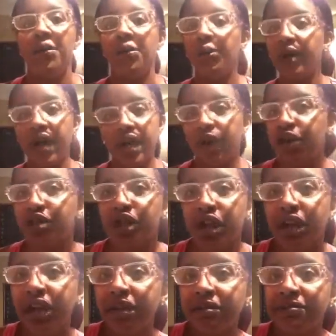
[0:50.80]
We gotta go to
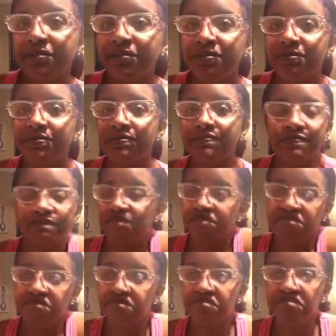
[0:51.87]
Target.
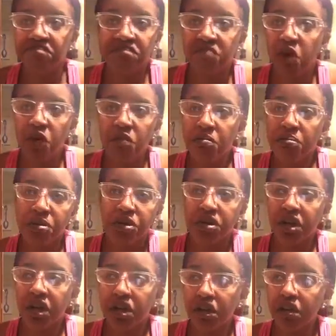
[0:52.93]
No
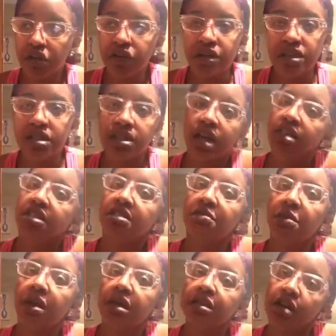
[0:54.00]
particular reason, I just
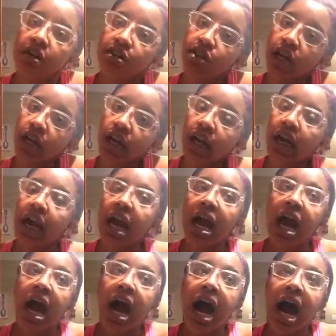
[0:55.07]
wanted to go to Target.
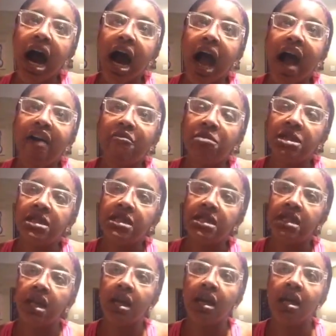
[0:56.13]
I have been
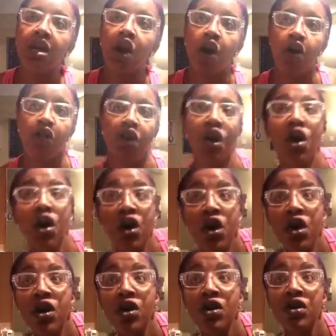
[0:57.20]
seeing all the
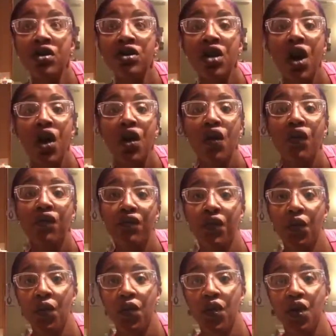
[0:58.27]
hauls
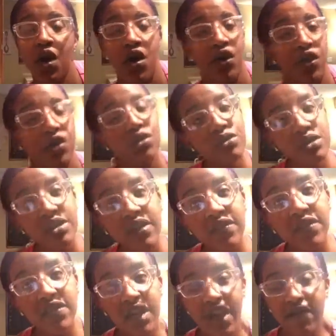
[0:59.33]
for all the new stuff
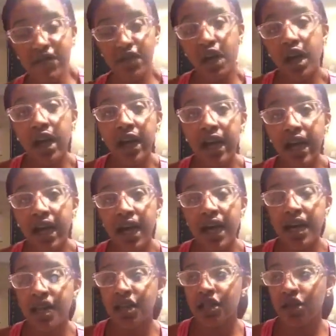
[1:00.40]
that they have at Target
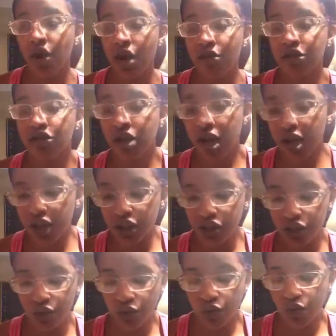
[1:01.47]
and so I've been trying
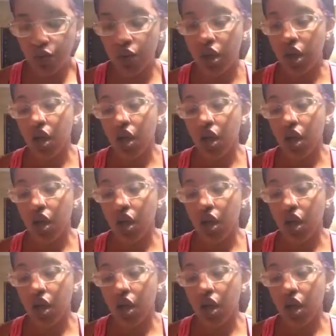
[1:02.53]
to